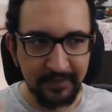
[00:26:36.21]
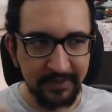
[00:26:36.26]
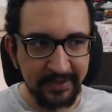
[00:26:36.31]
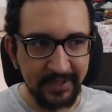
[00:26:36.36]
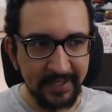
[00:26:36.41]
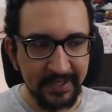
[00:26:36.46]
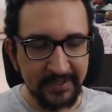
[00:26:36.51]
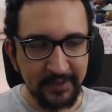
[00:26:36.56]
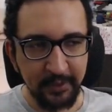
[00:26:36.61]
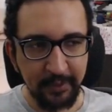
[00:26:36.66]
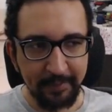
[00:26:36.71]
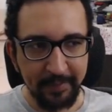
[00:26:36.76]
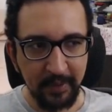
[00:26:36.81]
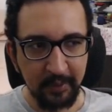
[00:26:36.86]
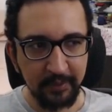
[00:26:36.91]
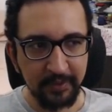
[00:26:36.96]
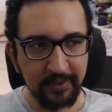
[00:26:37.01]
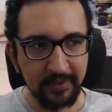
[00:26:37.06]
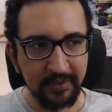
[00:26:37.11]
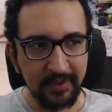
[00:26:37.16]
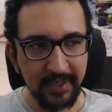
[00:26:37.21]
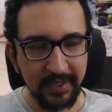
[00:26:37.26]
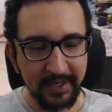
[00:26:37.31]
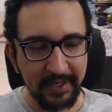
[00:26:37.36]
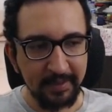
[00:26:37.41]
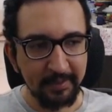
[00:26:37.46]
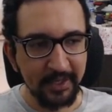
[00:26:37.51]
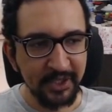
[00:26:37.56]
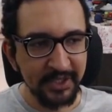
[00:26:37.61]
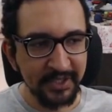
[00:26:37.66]
distribute the
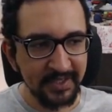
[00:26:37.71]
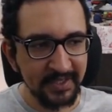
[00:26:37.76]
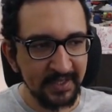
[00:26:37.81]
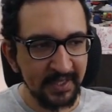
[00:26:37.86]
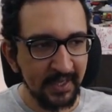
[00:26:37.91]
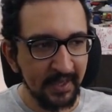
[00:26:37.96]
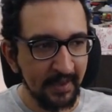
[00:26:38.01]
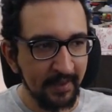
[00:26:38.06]
images.